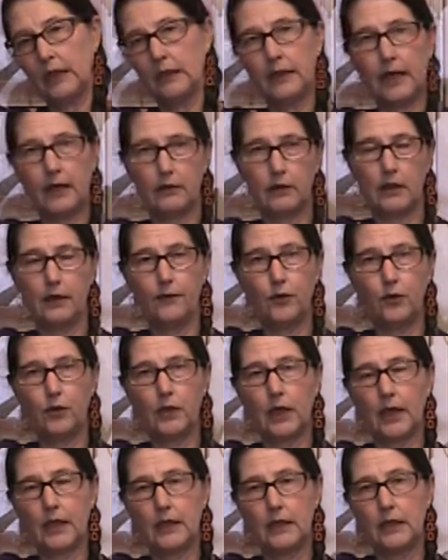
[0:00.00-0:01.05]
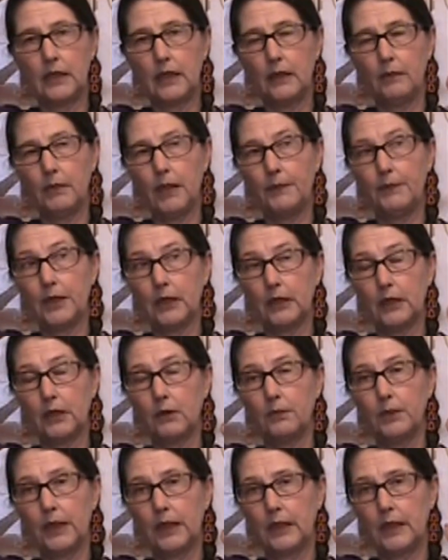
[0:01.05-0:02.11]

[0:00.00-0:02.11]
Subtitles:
and that'll give you an idea, maybe a little bit